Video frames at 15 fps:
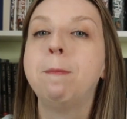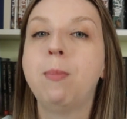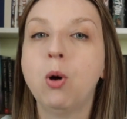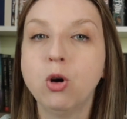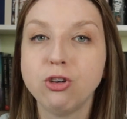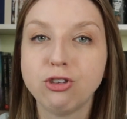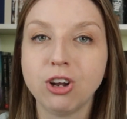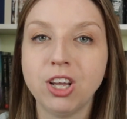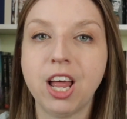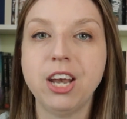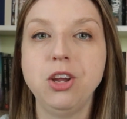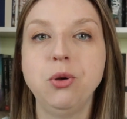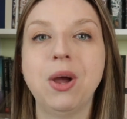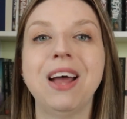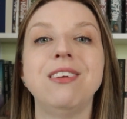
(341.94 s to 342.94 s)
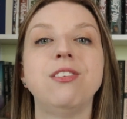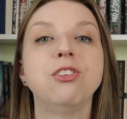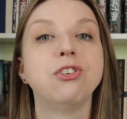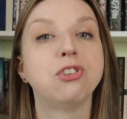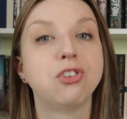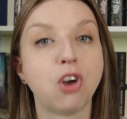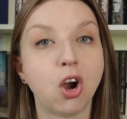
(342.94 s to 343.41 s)
push a lot of you guys to
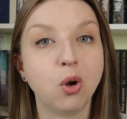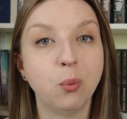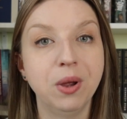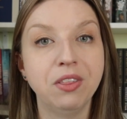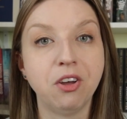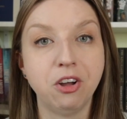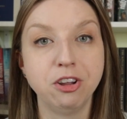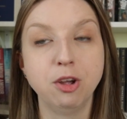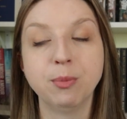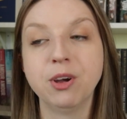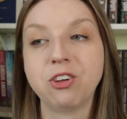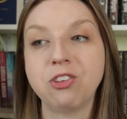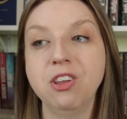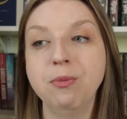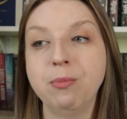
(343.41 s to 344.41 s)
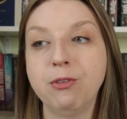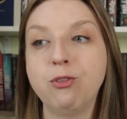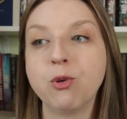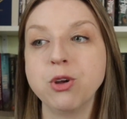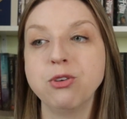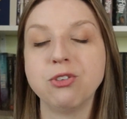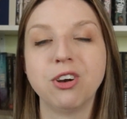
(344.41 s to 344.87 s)
start with audiobooks
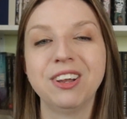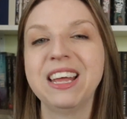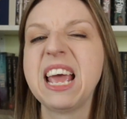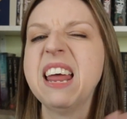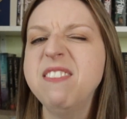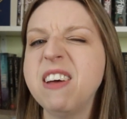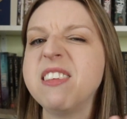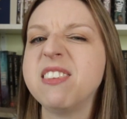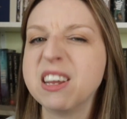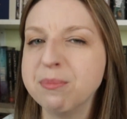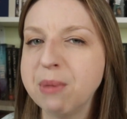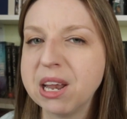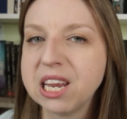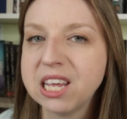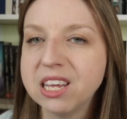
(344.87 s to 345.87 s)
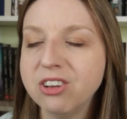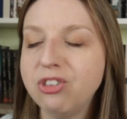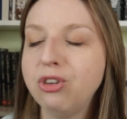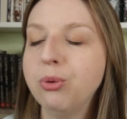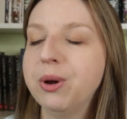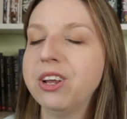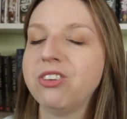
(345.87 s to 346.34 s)
before you start like investing money
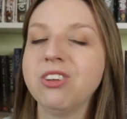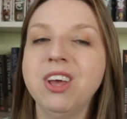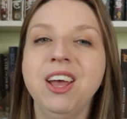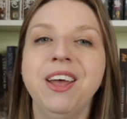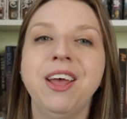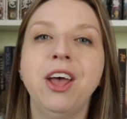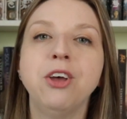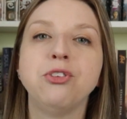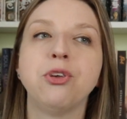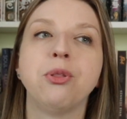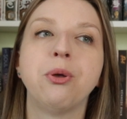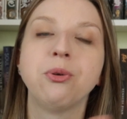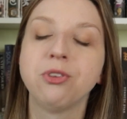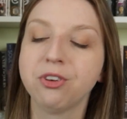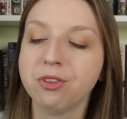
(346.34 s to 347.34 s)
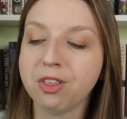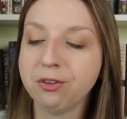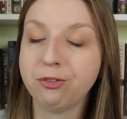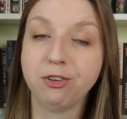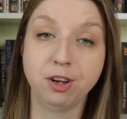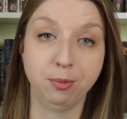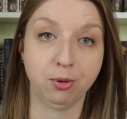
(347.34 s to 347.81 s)
into it. So those are the
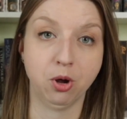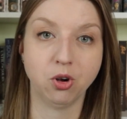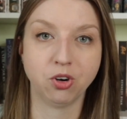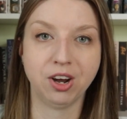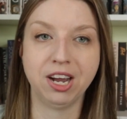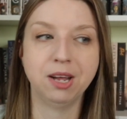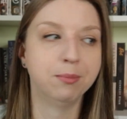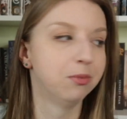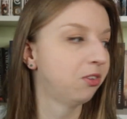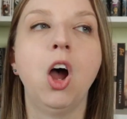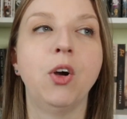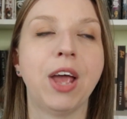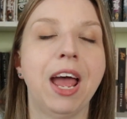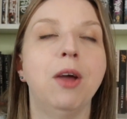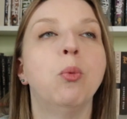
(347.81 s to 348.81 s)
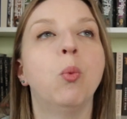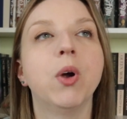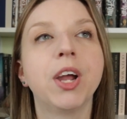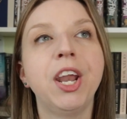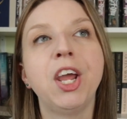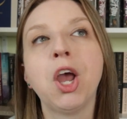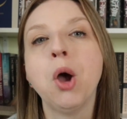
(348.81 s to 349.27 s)
free programs. Okay,
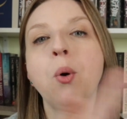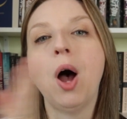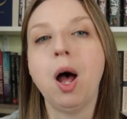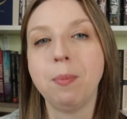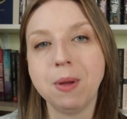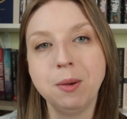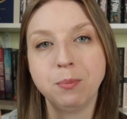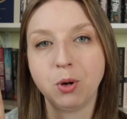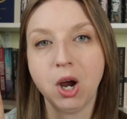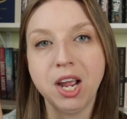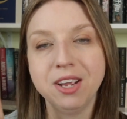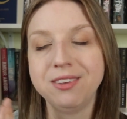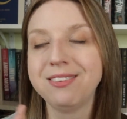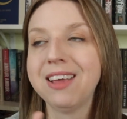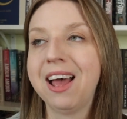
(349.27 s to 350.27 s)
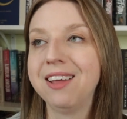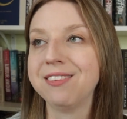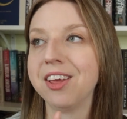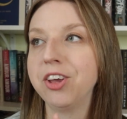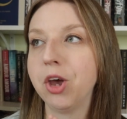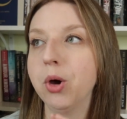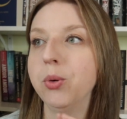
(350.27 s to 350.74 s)
we're gonna go up in price as
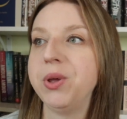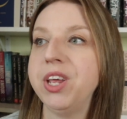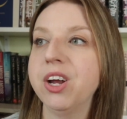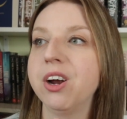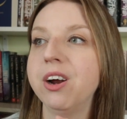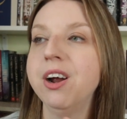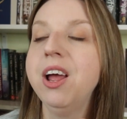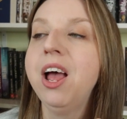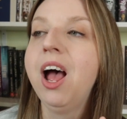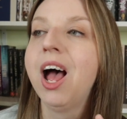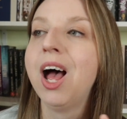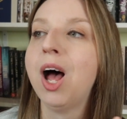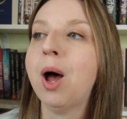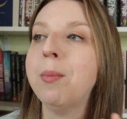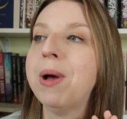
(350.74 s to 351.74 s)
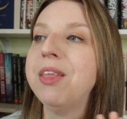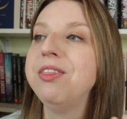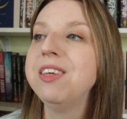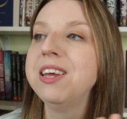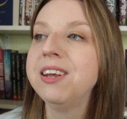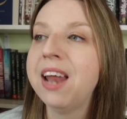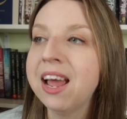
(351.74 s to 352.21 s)
I go here. Um,
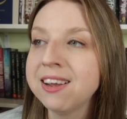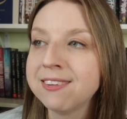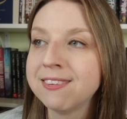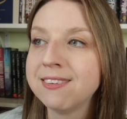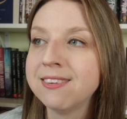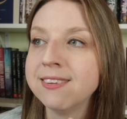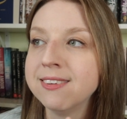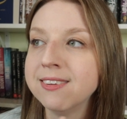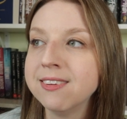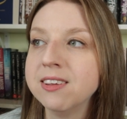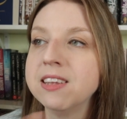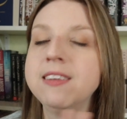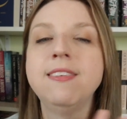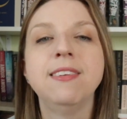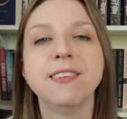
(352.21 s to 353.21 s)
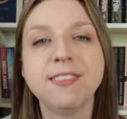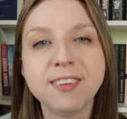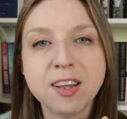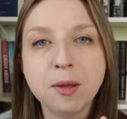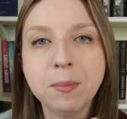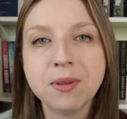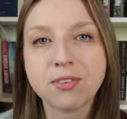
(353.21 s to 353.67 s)
the next
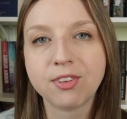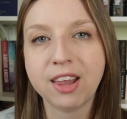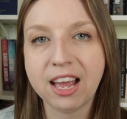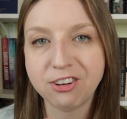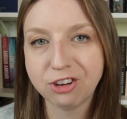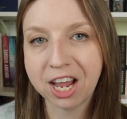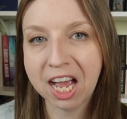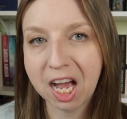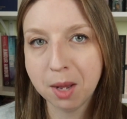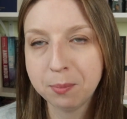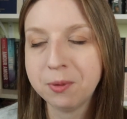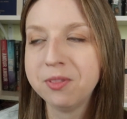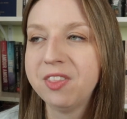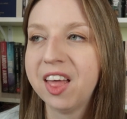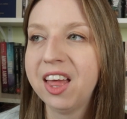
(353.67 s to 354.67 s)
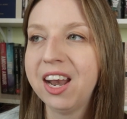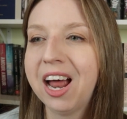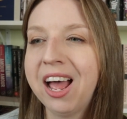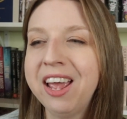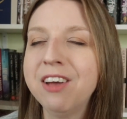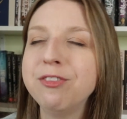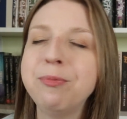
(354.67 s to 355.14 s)
system slash app that
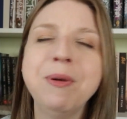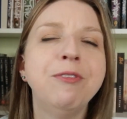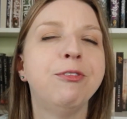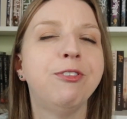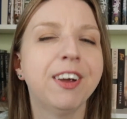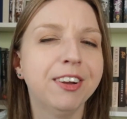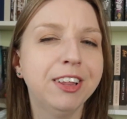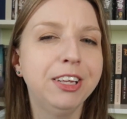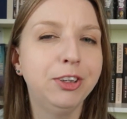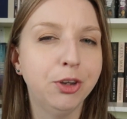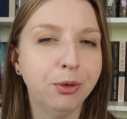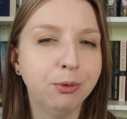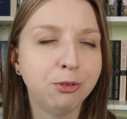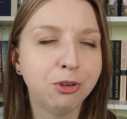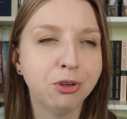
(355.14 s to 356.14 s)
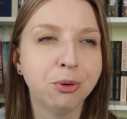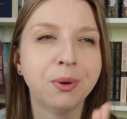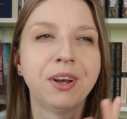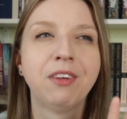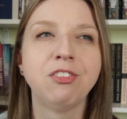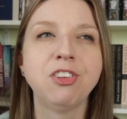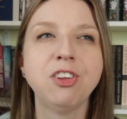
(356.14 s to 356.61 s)
I have been fairly new to
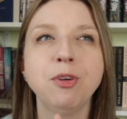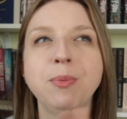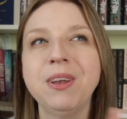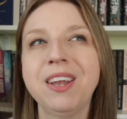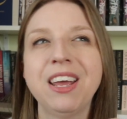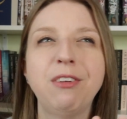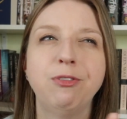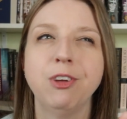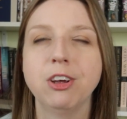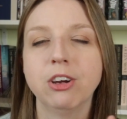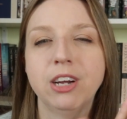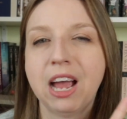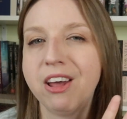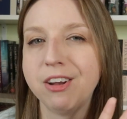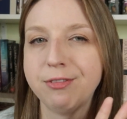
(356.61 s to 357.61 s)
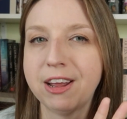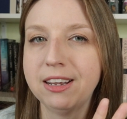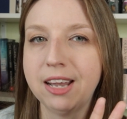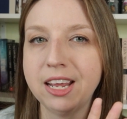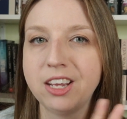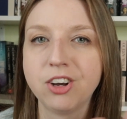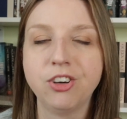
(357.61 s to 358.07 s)
and I've still been like figuring out if I
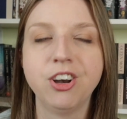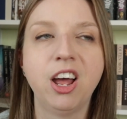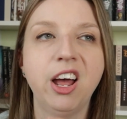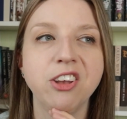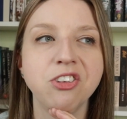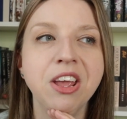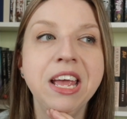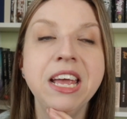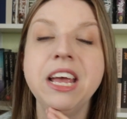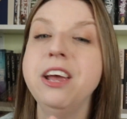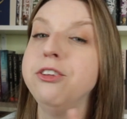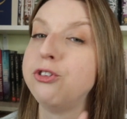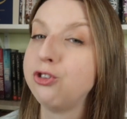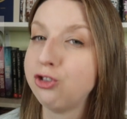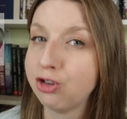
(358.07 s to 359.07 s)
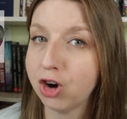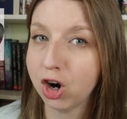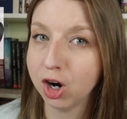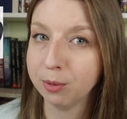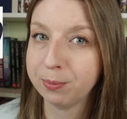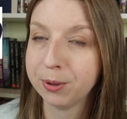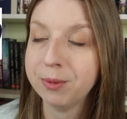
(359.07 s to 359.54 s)
like it or not is
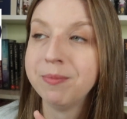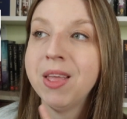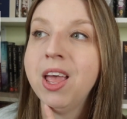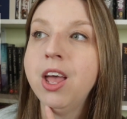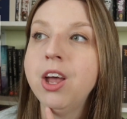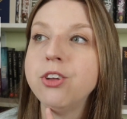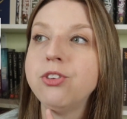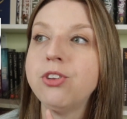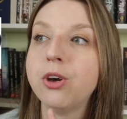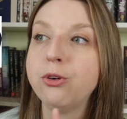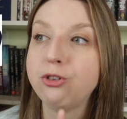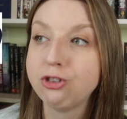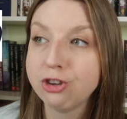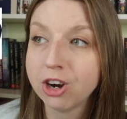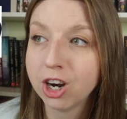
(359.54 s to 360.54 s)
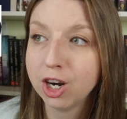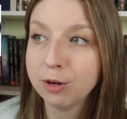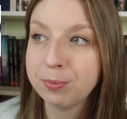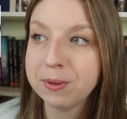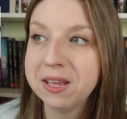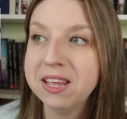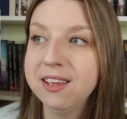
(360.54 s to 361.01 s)
Chirp. So
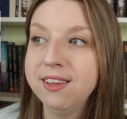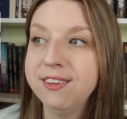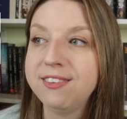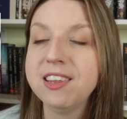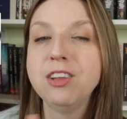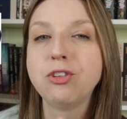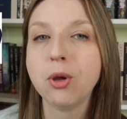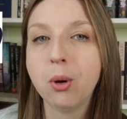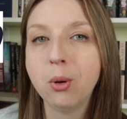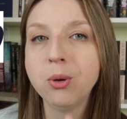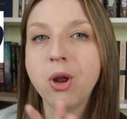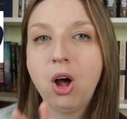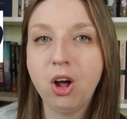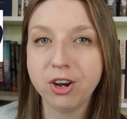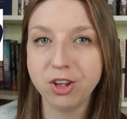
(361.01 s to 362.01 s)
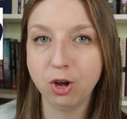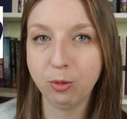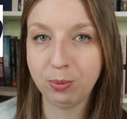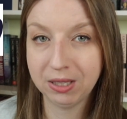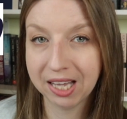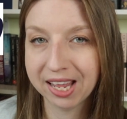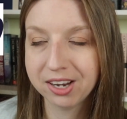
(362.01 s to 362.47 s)
Chirp is its own audio
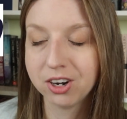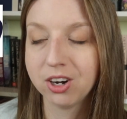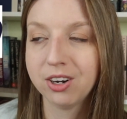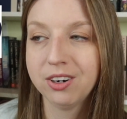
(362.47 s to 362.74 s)
player